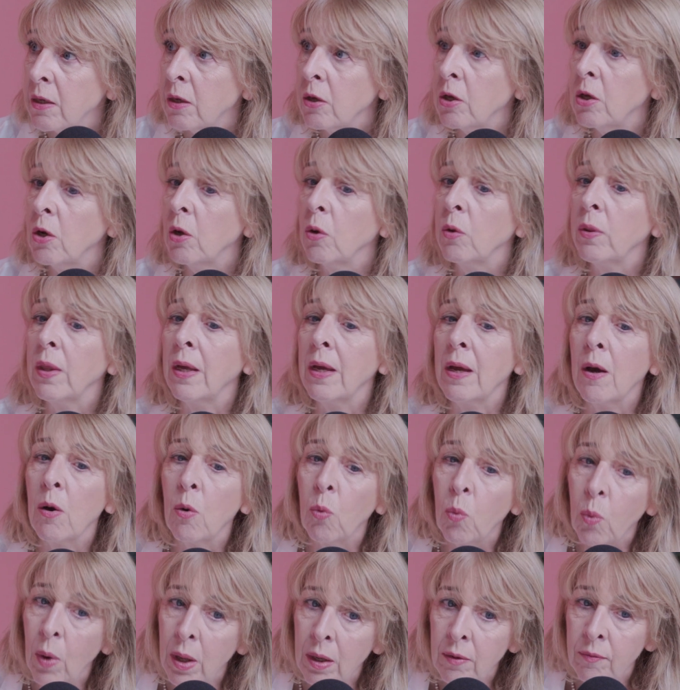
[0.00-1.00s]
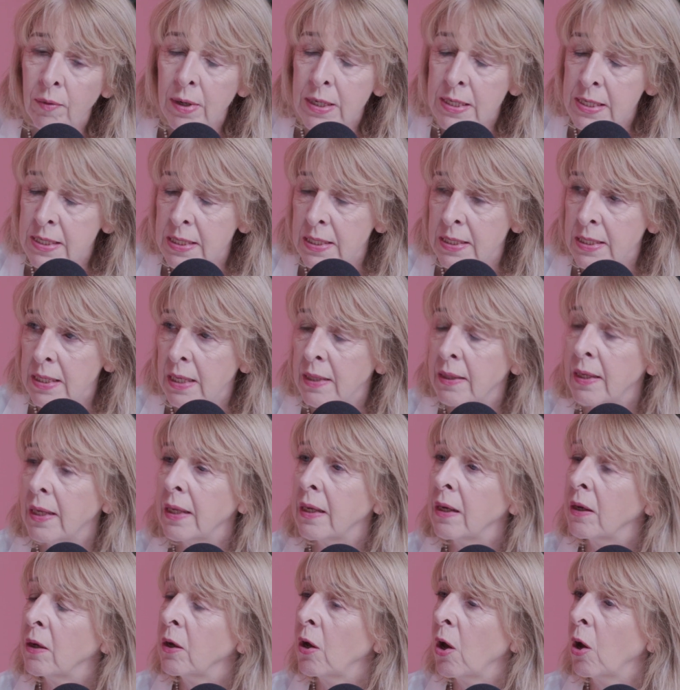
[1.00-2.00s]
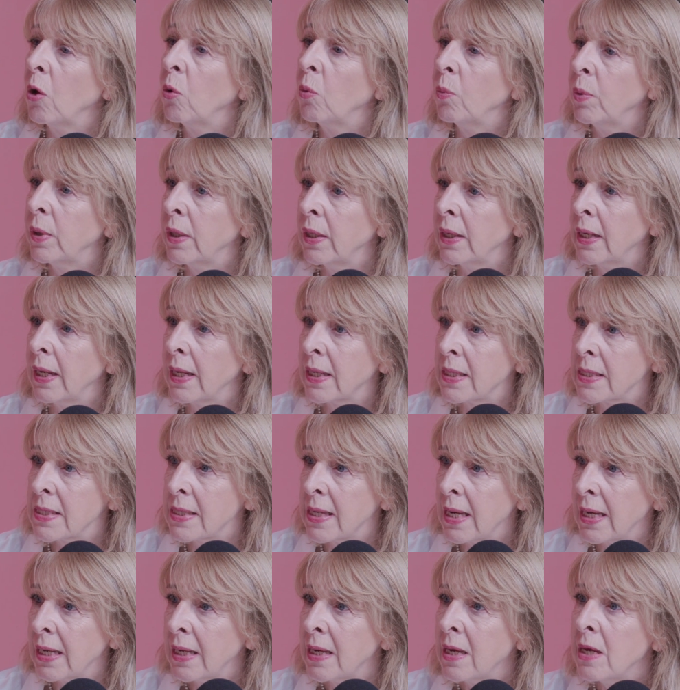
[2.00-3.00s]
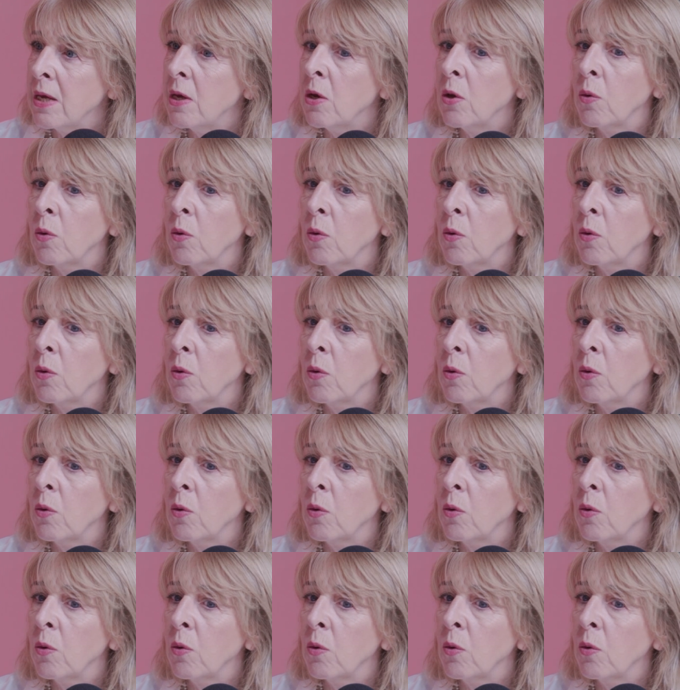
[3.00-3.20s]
They are well rested and they can cope with the next day.